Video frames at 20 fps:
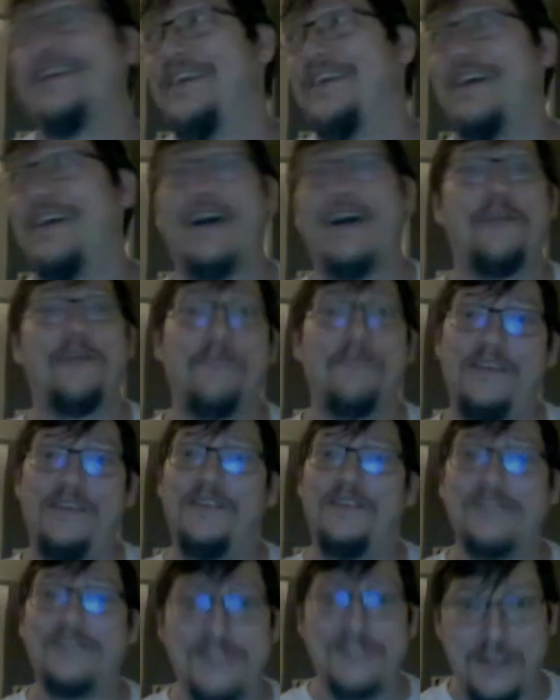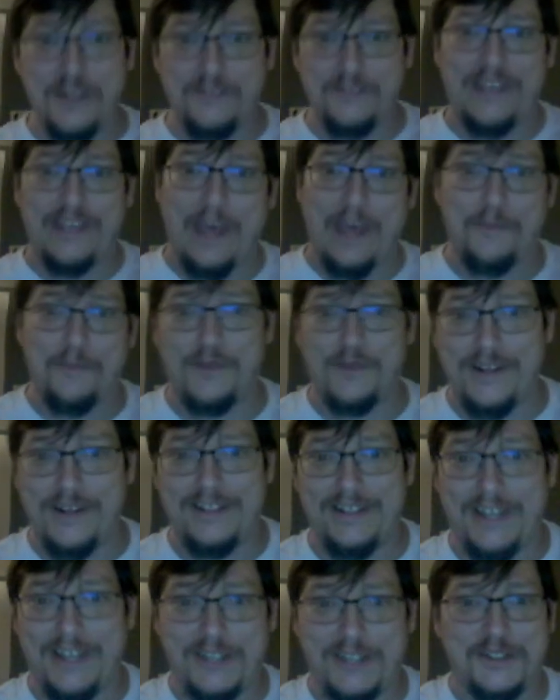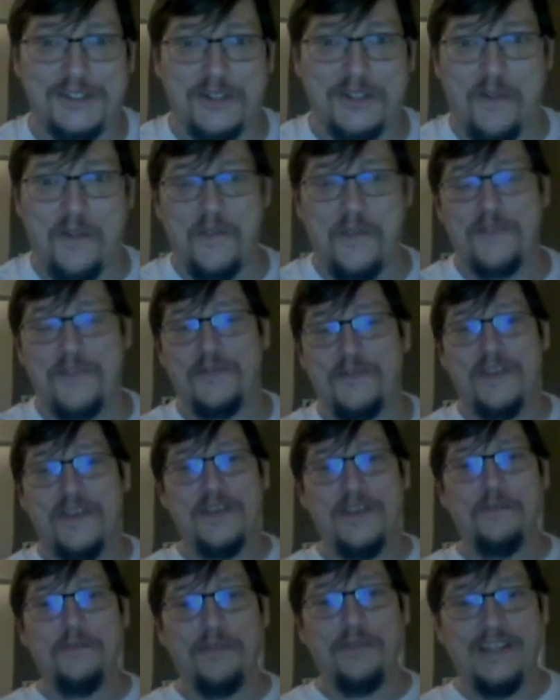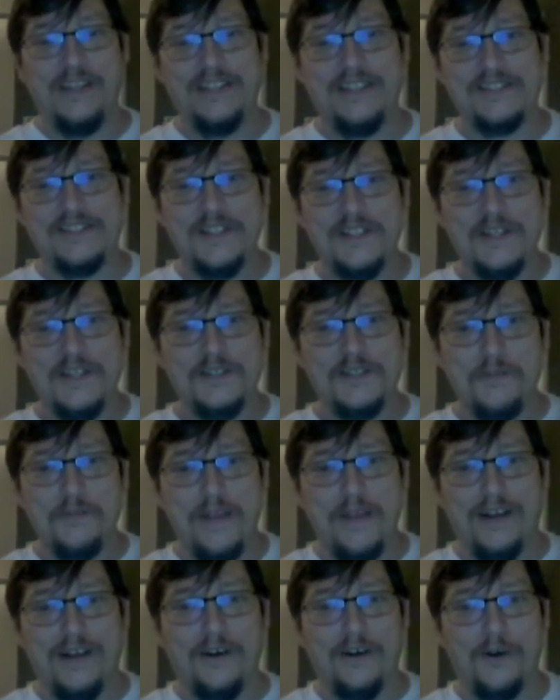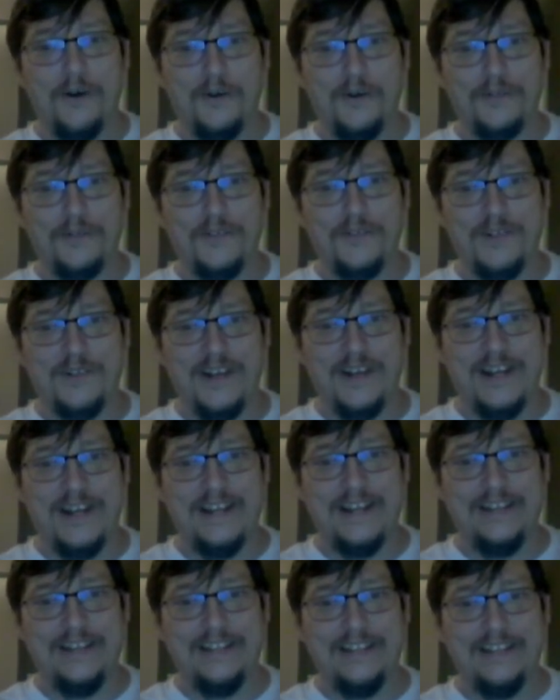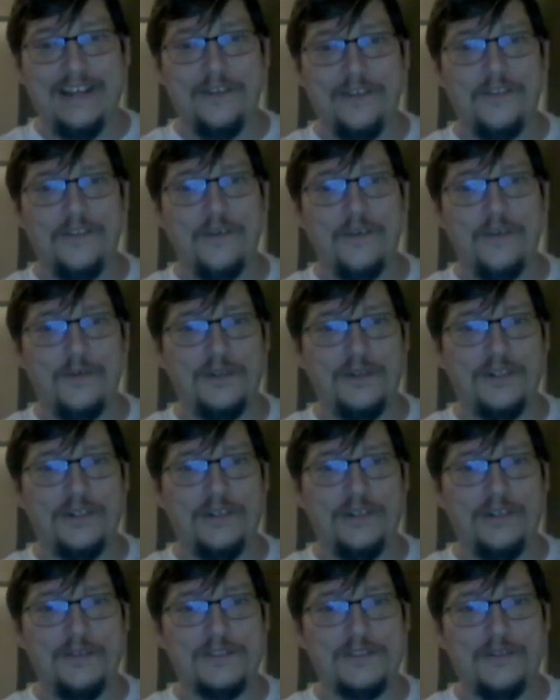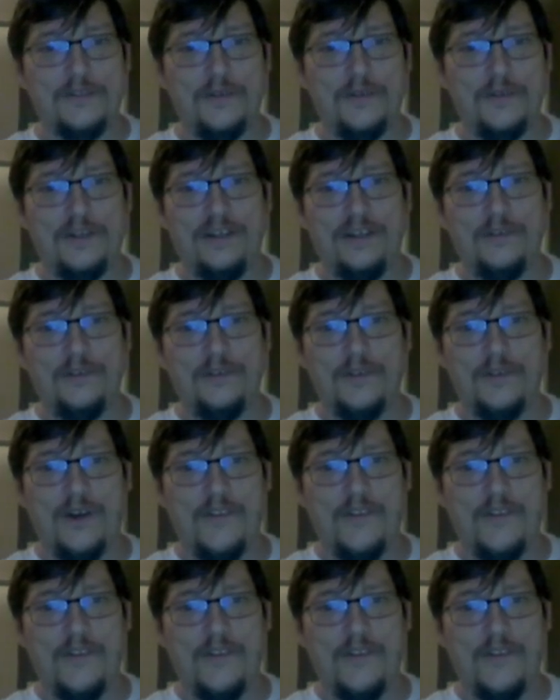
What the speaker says: I mean, there's enough gamma radiation on this place to make a Hulk, for crying out loud, and they're wondering what's going on with all the